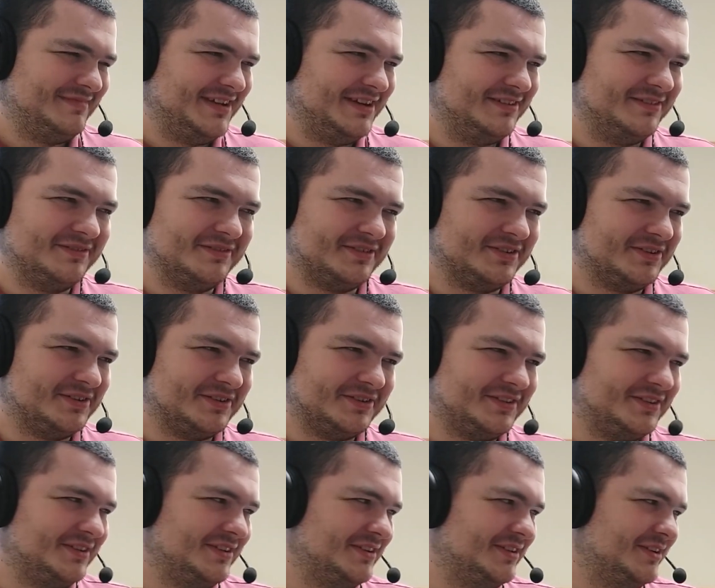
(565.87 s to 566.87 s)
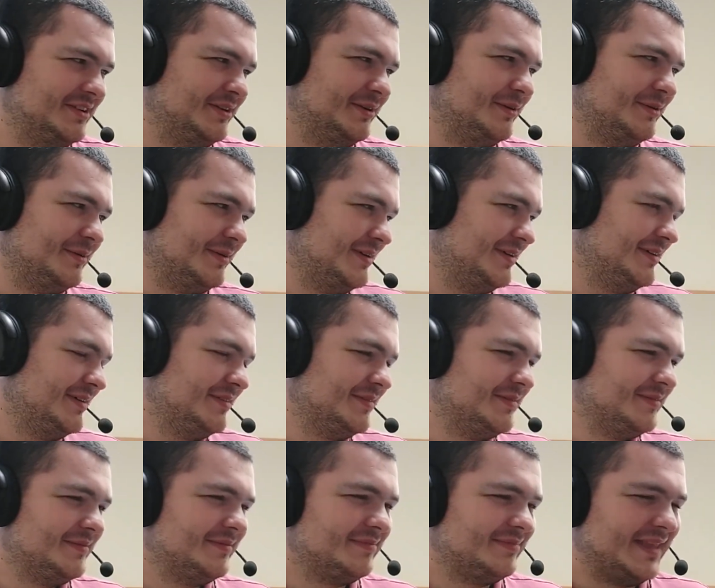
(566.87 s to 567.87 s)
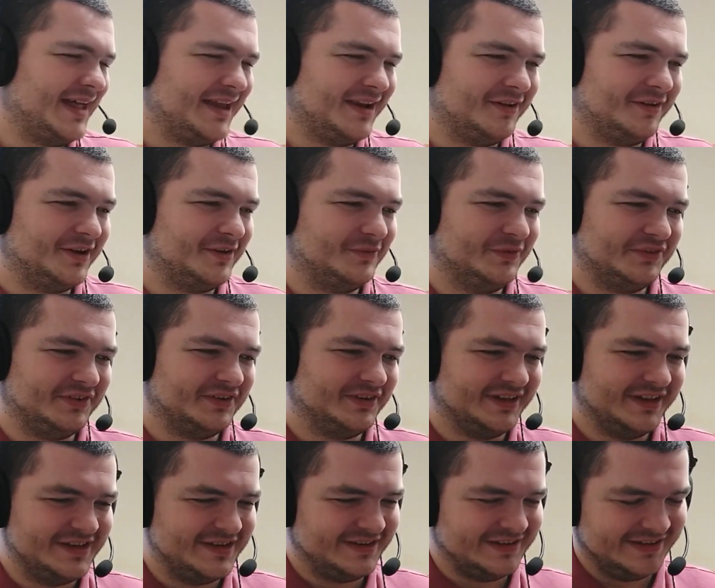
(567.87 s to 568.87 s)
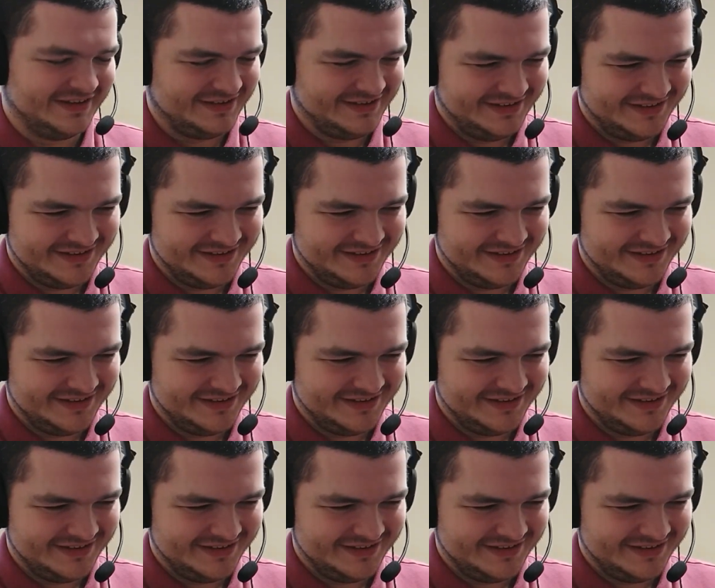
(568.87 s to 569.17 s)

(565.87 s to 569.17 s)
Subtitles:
Oh, Doctor Mahu. That line wasn't needed.